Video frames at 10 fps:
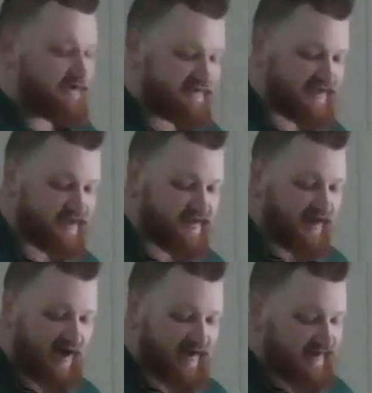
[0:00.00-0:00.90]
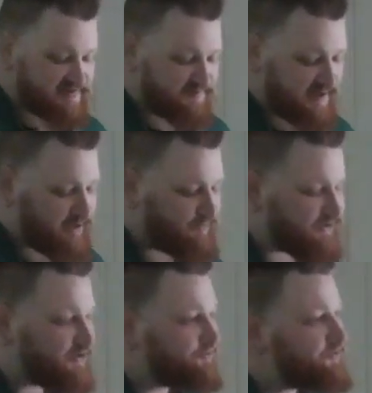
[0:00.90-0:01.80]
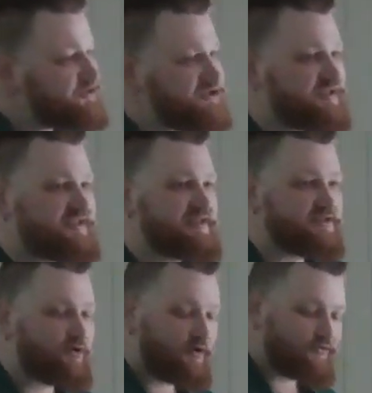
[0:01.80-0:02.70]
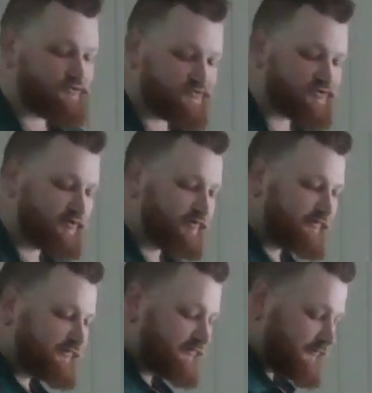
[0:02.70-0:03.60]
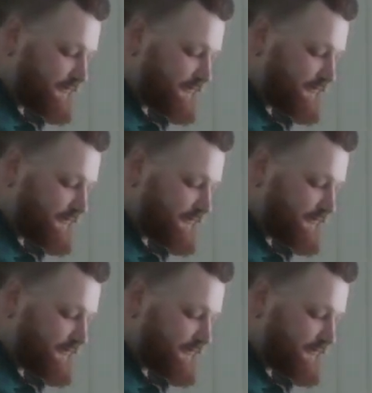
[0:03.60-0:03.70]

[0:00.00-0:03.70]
that God has made with the Christians He has called to serve.